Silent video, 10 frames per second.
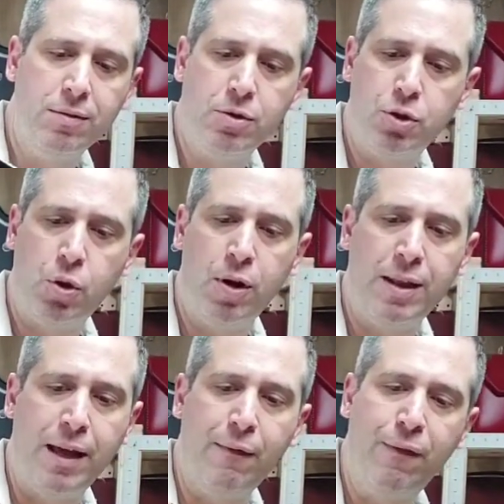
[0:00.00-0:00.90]
sort of
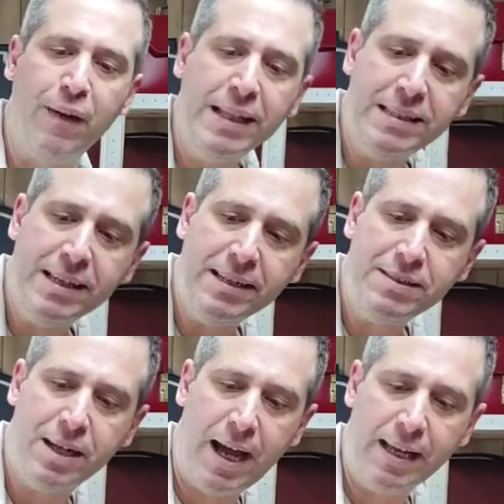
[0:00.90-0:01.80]
like
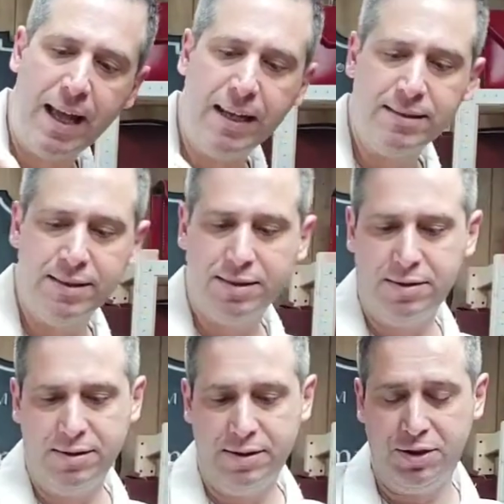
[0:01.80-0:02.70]
vintage, I guess.
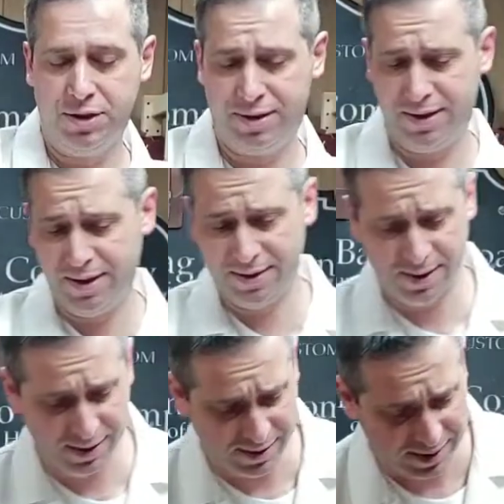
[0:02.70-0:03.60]
It's
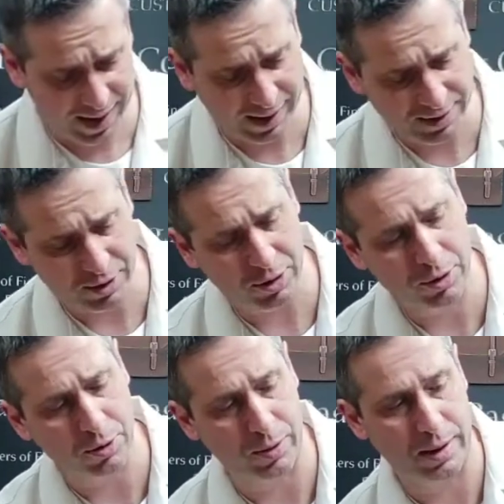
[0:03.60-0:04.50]
a nice
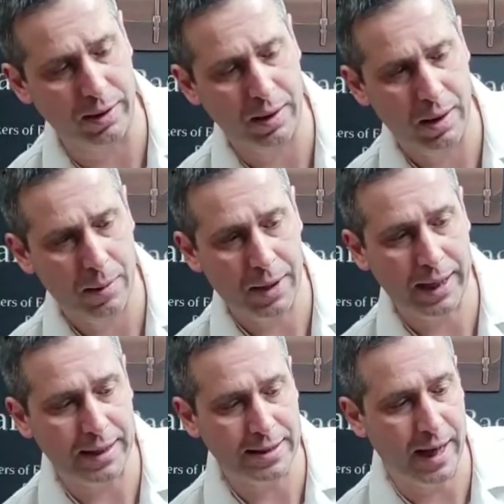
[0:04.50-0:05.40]
look to it.
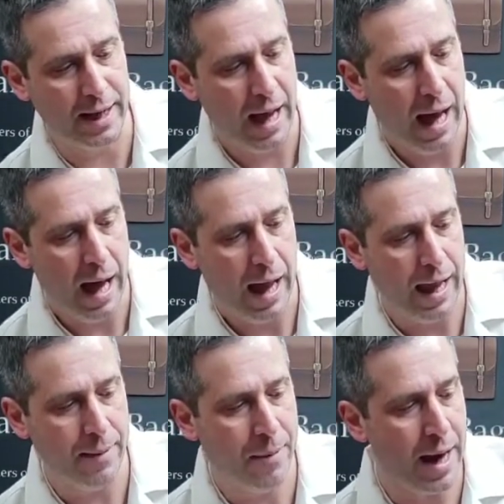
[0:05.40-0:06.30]
Like I said,
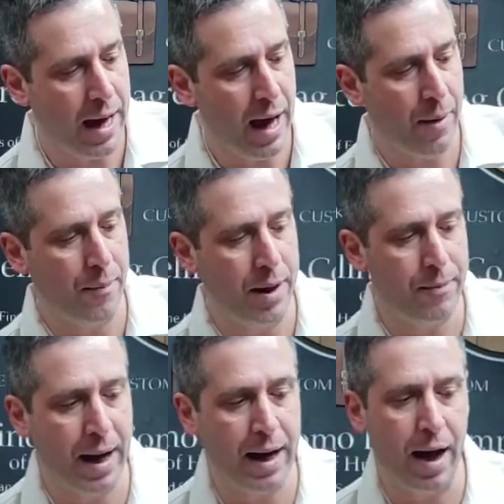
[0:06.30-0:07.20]
in my
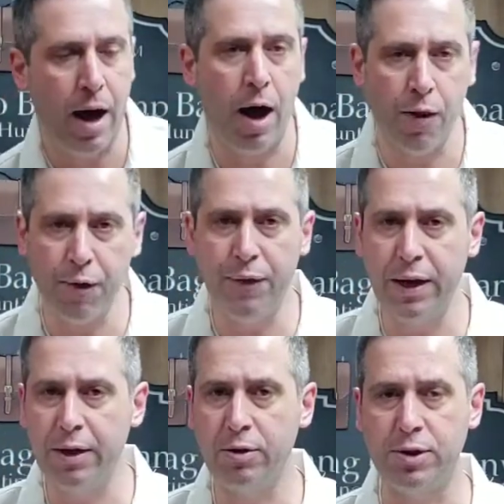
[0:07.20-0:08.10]
other
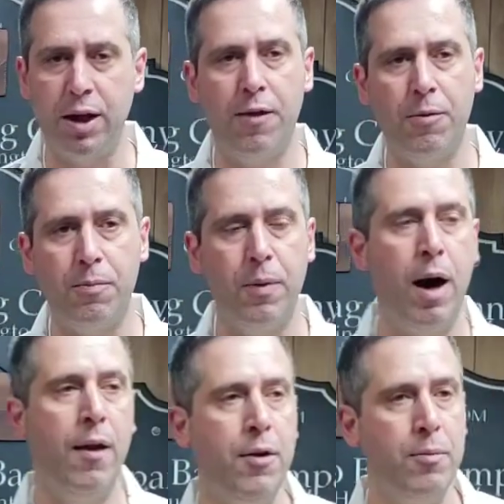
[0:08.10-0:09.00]
videos and
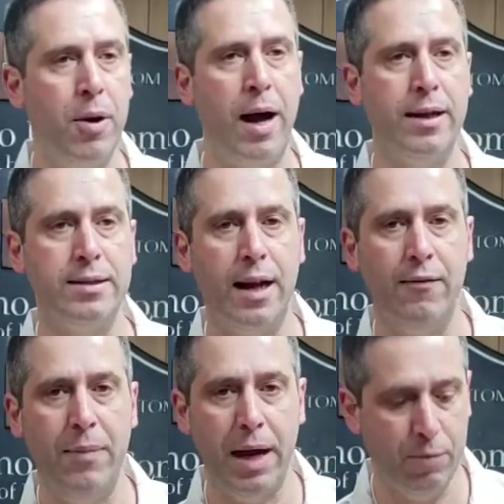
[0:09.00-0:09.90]
other products that
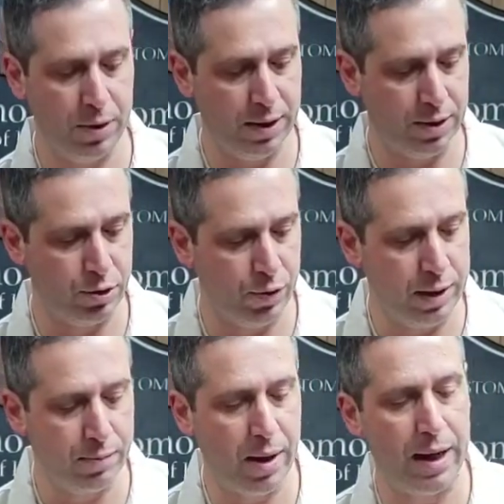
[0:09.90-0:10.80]
I've made with this
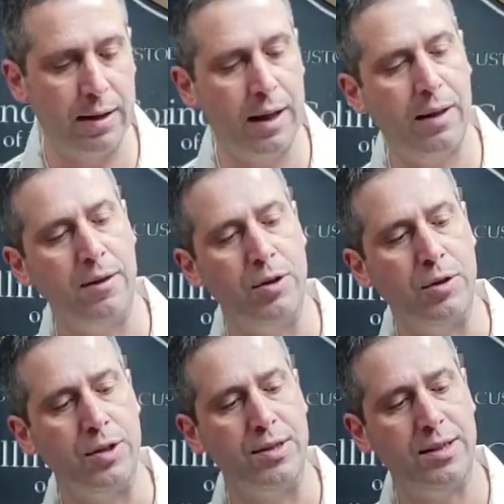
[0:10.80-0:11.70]
green bridle leather, you
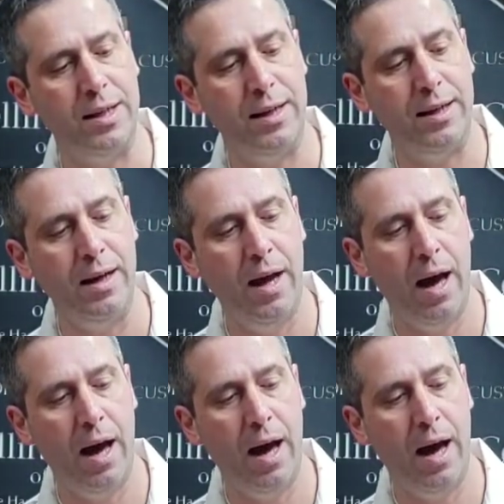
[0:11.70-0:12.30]
could see